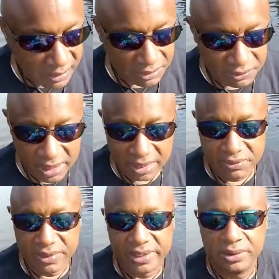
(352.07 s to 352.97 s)
my rod
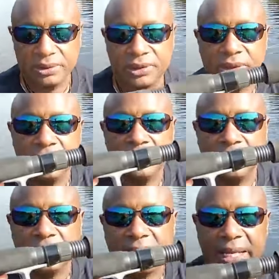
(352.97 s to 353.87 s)
and reels,
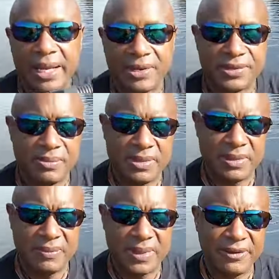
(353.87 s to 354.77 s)
guys, uh,
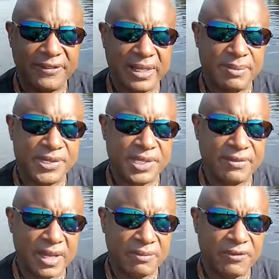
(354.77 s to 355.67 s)
matter of fact, let me see
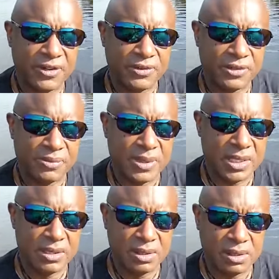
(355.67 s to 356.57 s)
if I can, versus
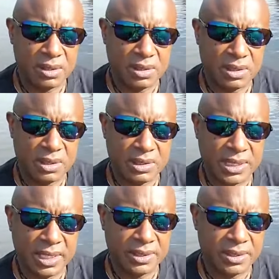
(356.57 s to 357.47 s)
me
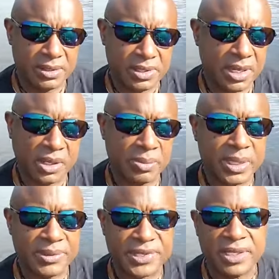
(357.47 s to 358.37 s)
telling you, you're not going to be
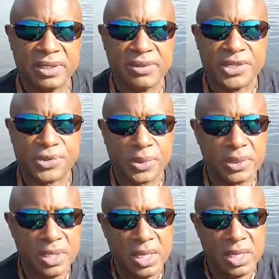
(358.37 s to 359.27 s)
able to see it on this one.
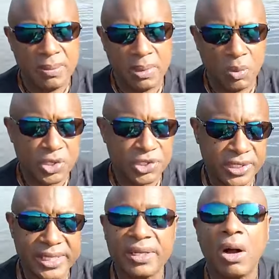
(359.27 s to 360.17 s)
But once you
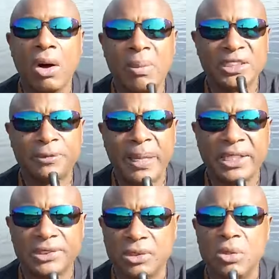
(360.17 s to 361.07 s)
get it, all my
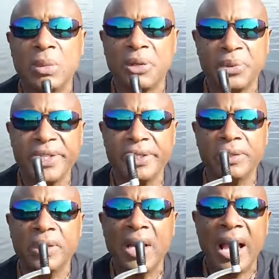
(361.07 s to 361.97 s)
specs are on my
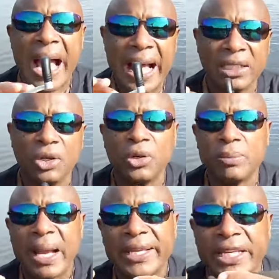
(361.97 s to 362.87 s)
reel. I
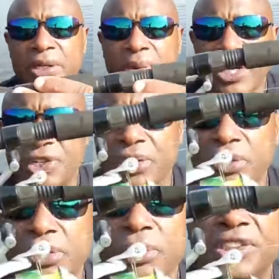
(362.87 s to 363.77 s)
lowered my gear
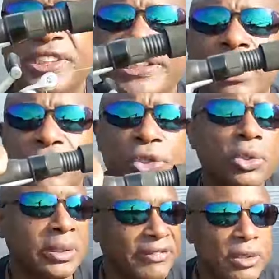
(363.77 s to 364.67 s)
ratio. You'll see on
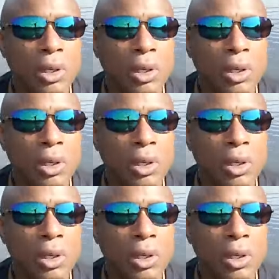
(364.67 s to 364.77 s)
your, if you